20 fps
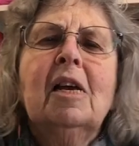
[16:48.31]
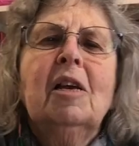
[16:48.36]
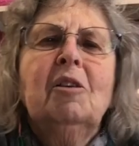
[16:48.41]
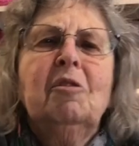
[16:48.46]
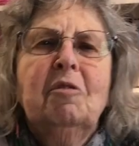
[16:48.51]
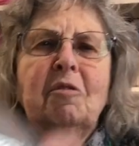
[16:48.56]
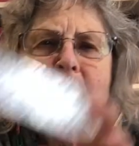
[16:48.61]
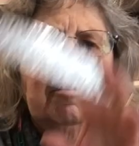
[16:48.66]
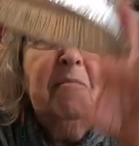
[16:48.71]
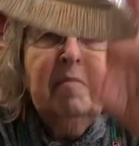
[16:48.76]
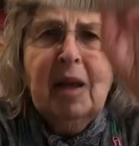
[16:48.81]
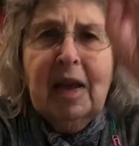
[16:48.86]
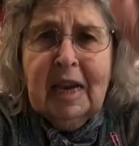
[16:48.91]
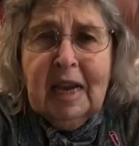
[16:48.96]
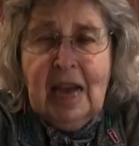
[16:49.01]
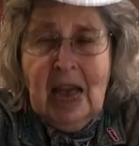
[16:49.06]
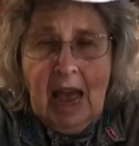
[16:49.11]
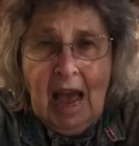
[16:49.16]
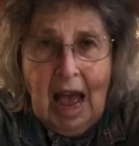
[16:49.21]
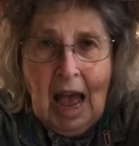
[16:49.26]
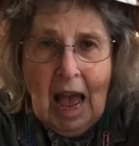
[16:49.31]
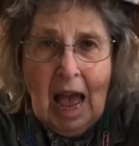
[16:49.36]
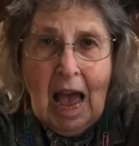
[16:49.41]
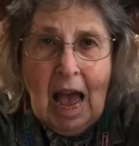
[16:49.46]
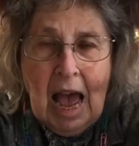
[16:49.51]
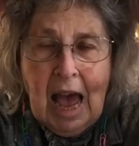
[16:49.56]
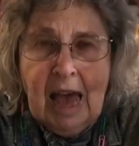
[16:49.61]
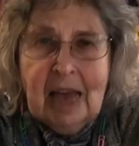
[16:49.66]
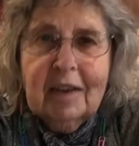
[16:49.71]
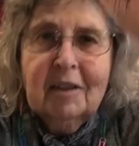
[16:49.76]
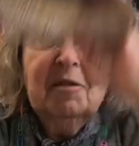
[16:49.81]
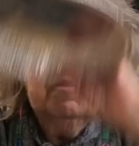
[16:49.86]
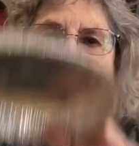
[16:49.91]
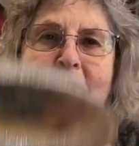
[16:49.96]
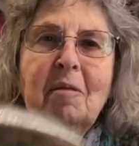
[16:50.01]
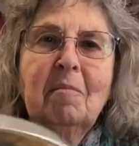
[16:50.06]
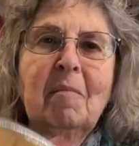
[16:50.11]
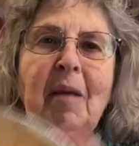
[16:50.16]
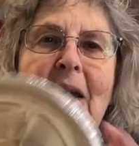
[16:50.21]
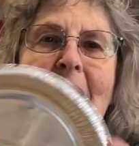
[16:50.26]
You can make a hat. You
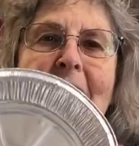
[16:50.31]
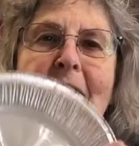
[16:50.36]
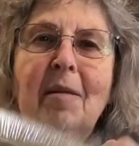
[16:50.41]
can make